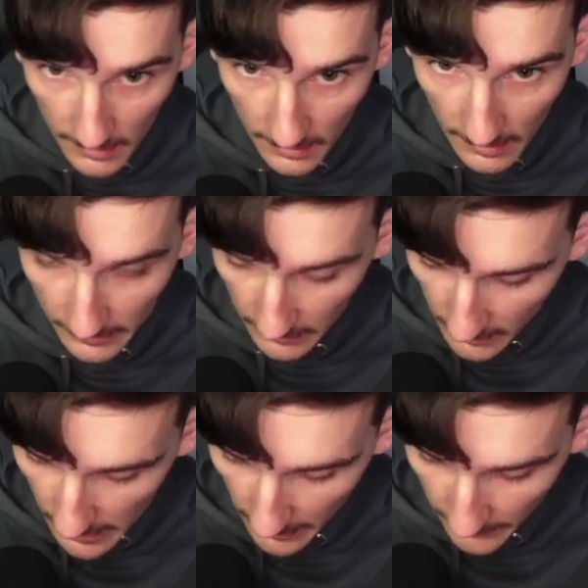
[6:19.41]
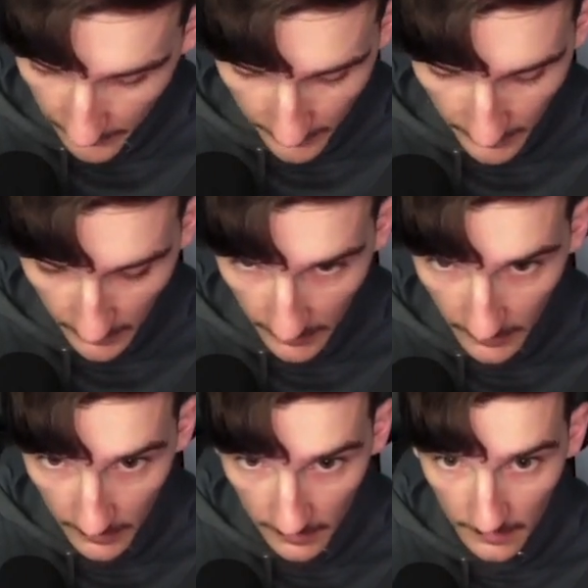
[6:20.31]
Let array
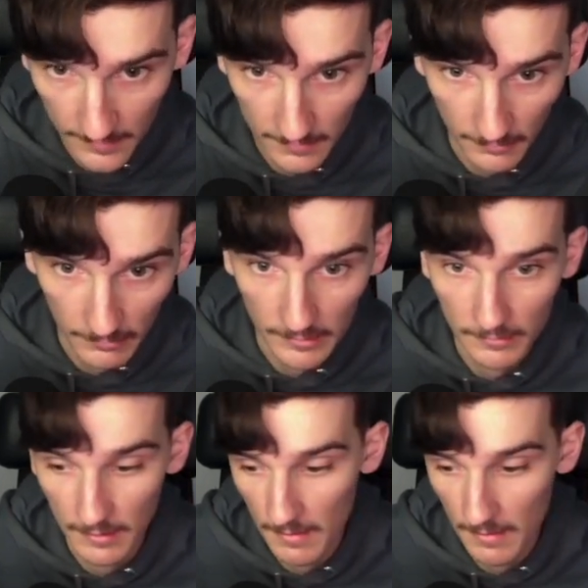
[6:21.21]
is equal to